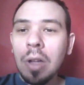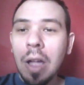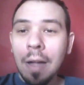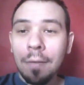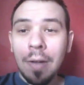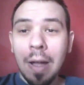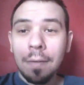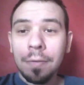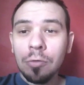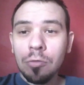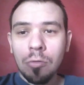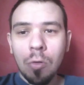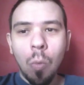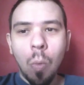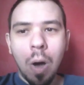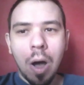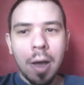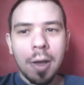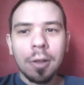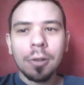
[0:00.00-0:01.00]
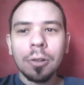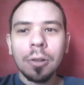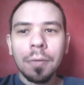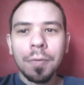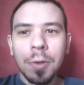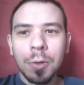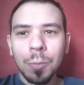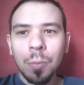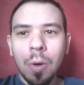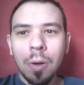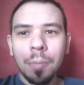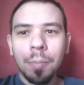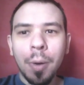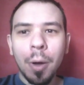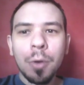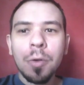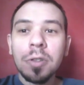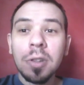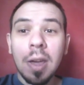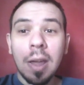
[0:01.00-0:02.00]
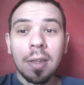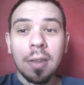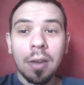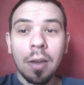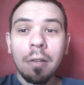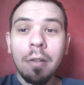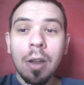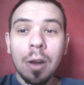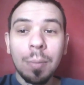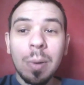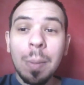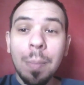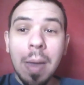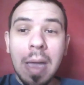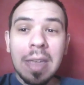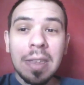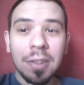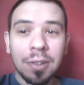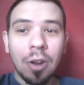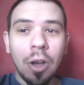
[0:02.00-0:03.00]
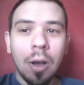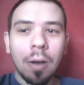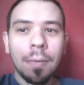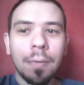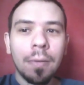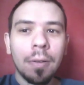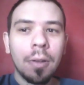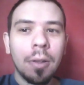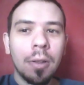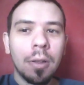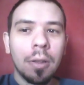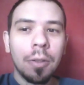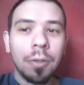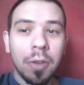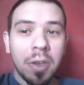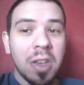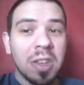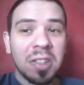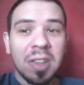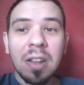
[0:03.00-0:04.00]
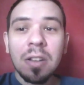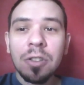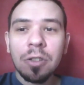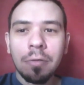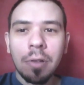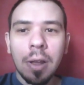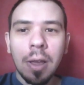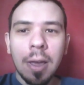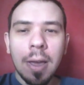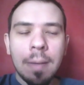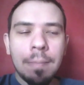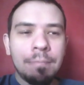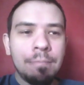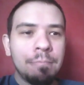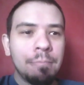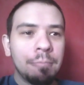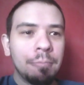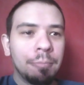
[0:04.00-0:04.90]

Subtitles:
after a while of this one post getting incredibly pissed off that you're censoring him